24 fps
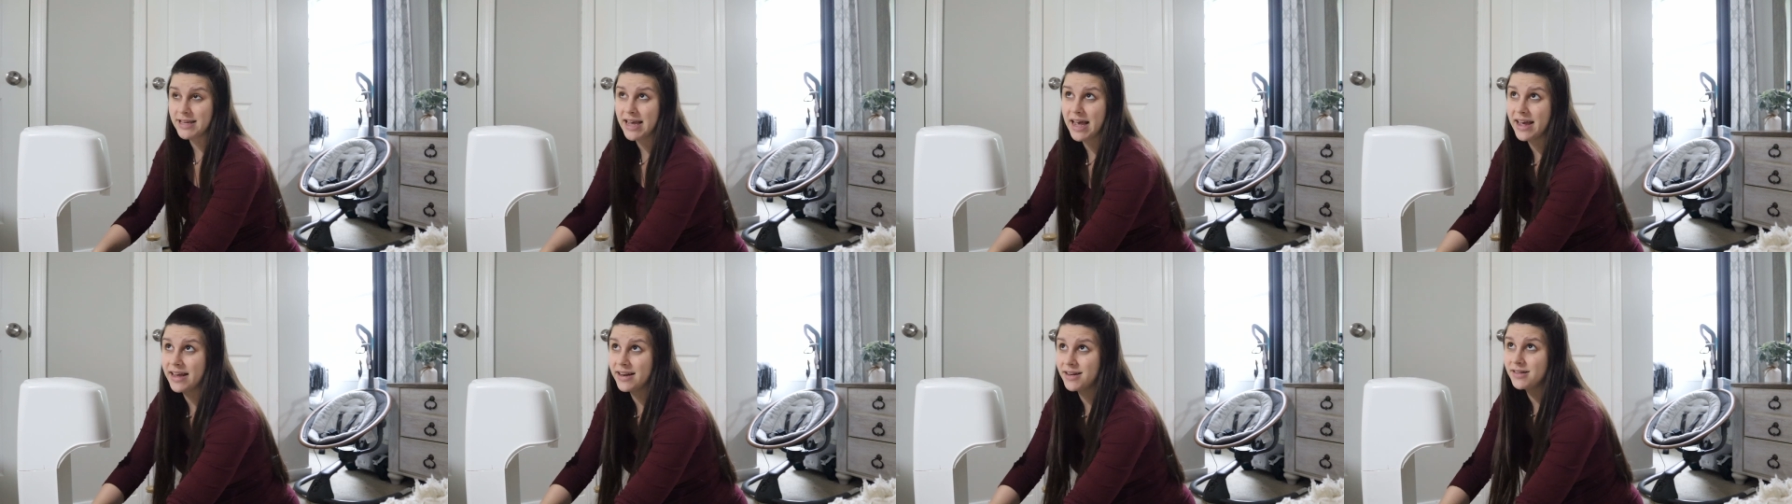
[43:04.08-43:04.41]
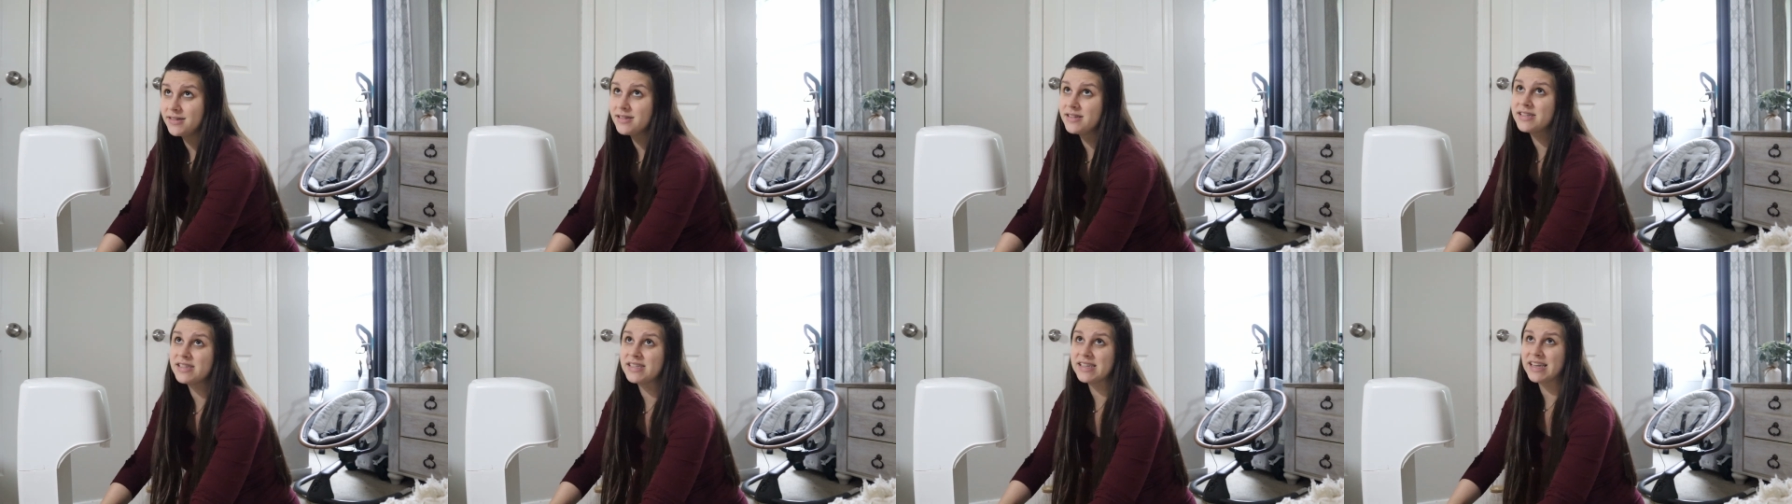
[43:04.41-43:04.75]

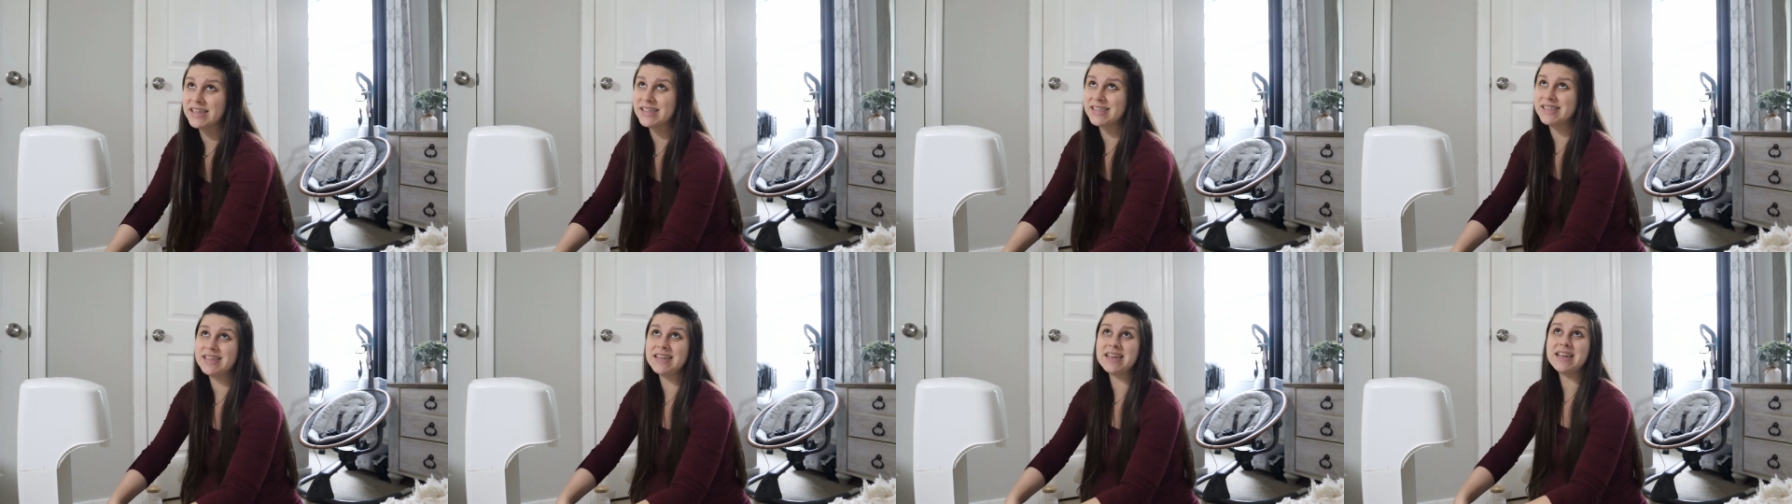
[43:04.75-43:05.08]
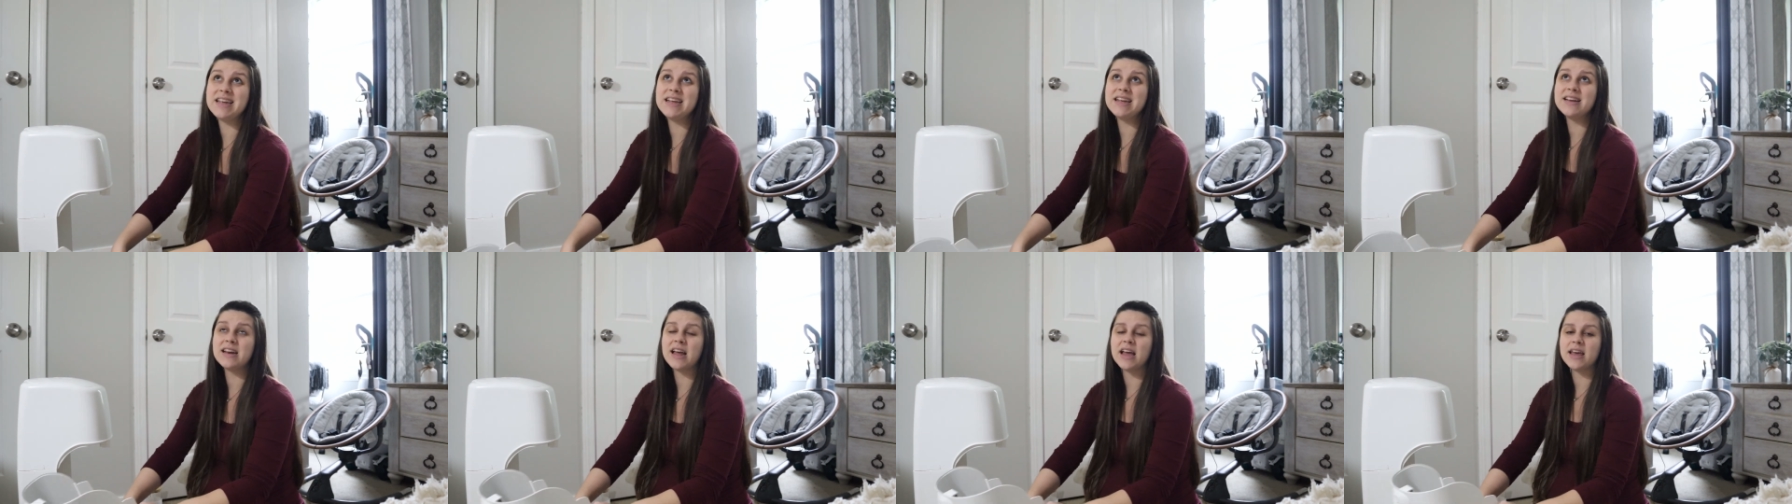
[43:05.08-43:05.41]
10,
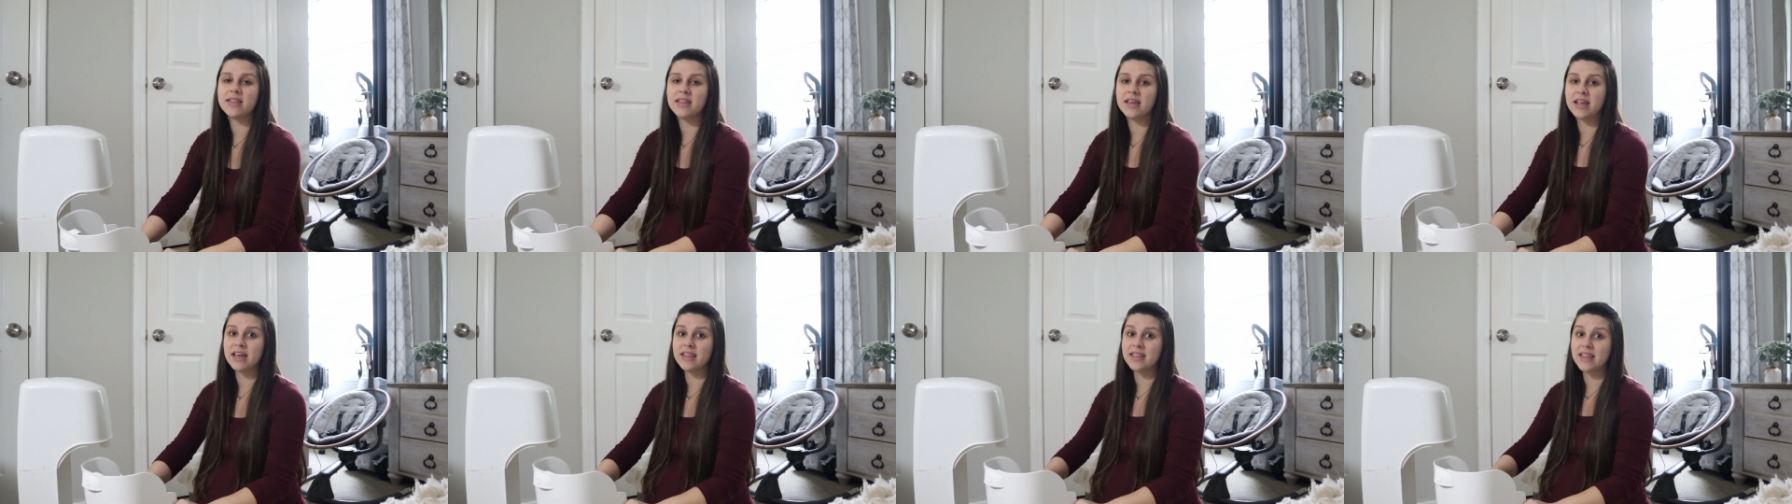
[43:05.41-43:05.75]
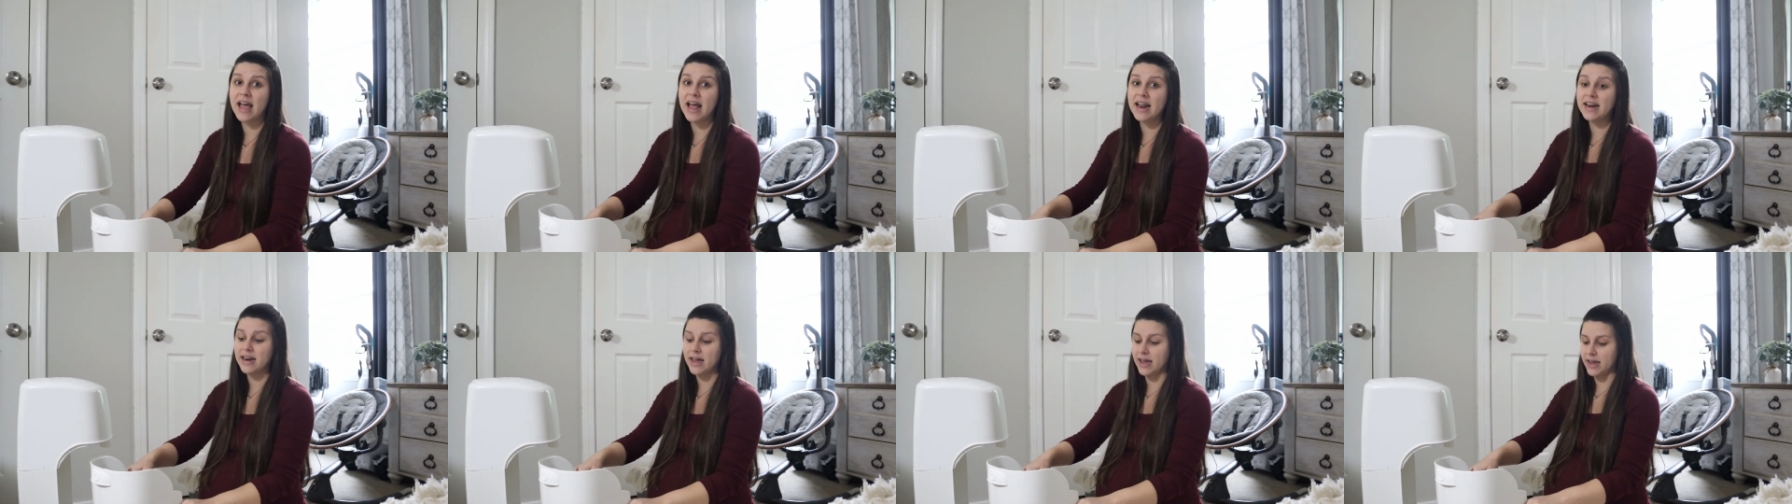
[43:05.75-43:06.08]
16, I think
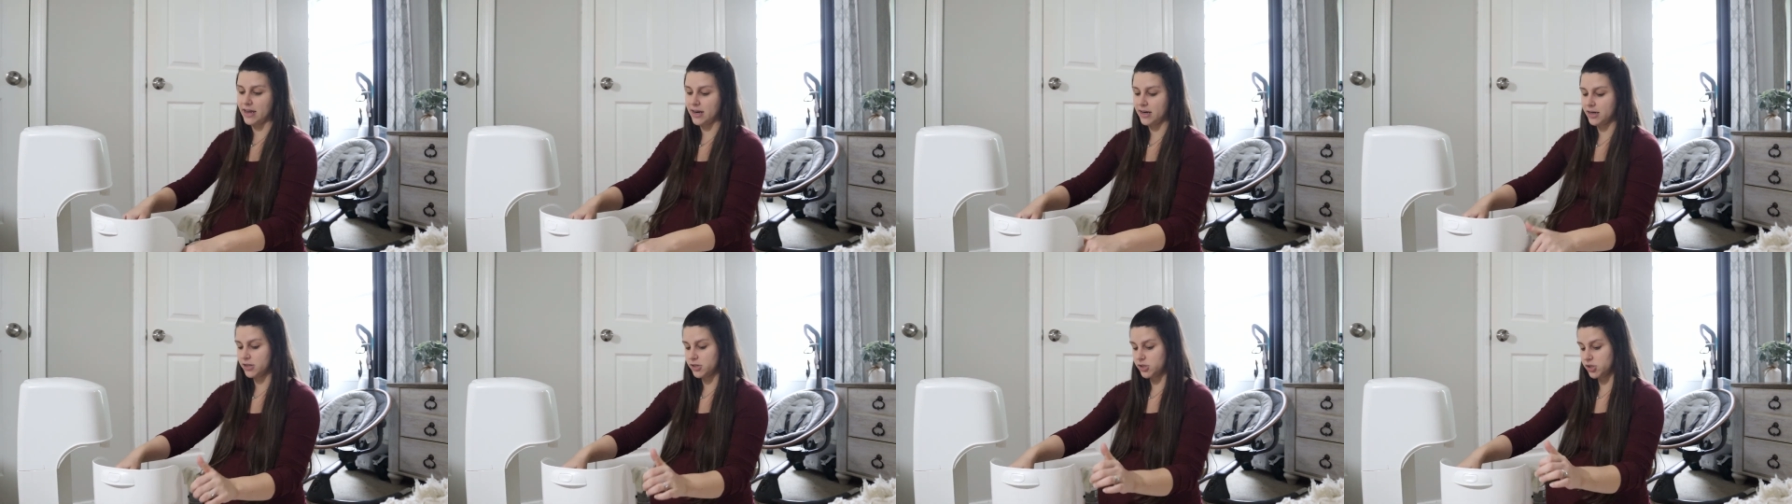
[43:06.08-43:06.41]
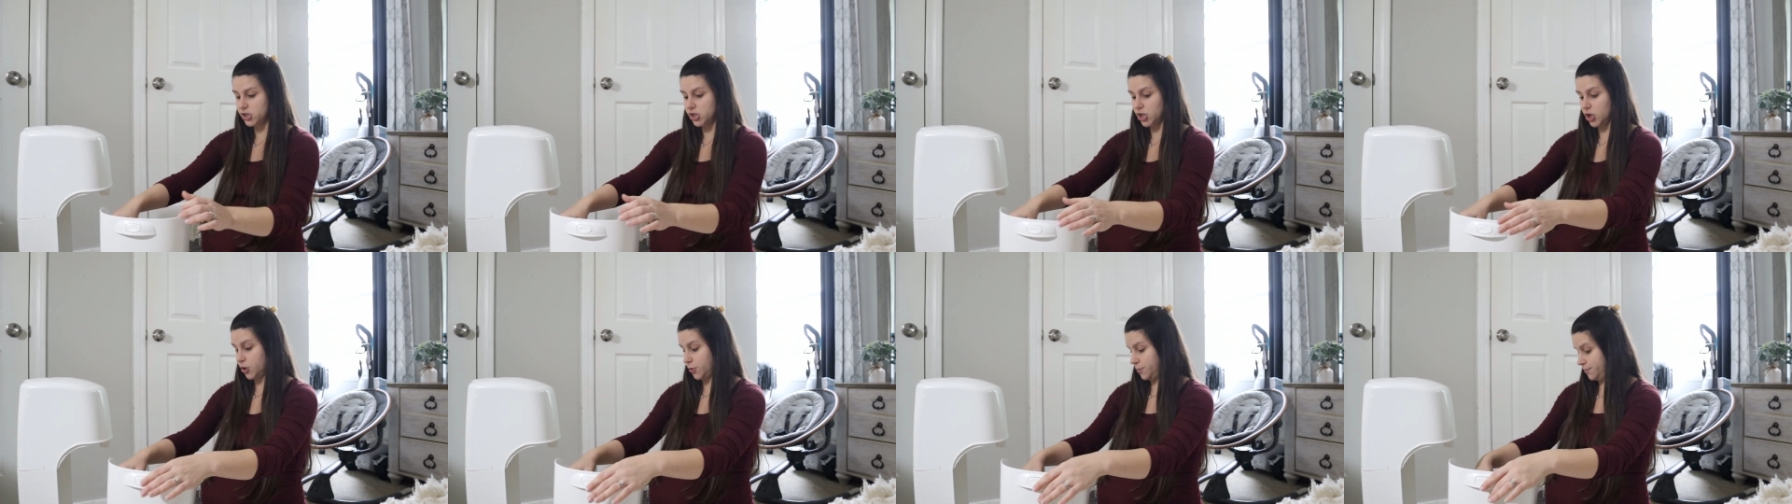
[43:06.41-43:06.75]
that night.
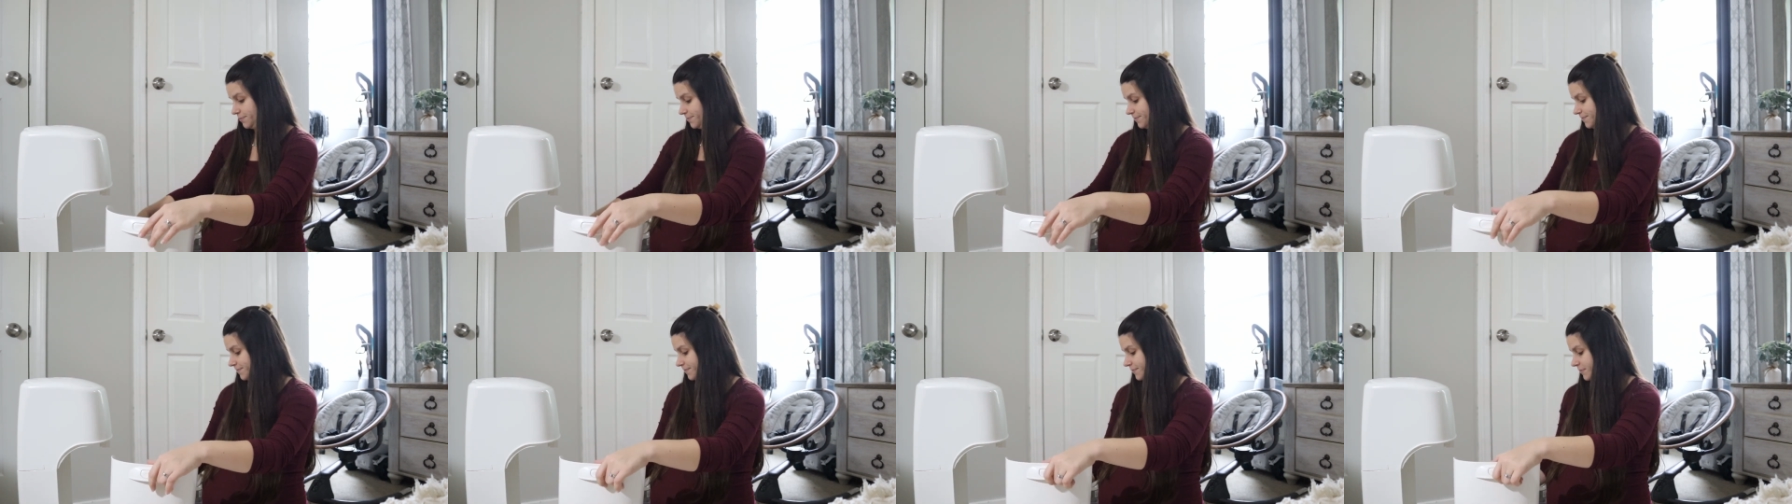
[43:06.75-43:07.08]
So,